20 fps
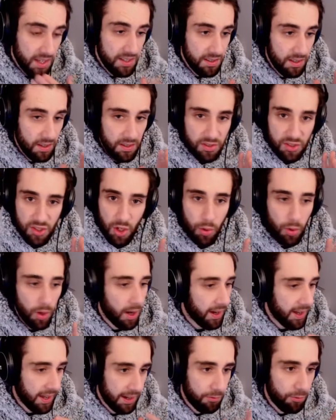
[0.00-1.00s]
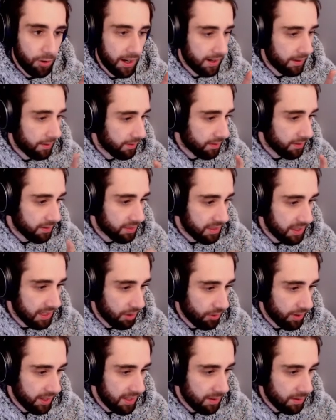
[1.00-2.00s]
So, okay, right.
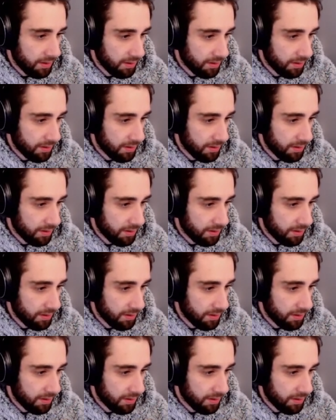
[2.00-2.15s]
Theory.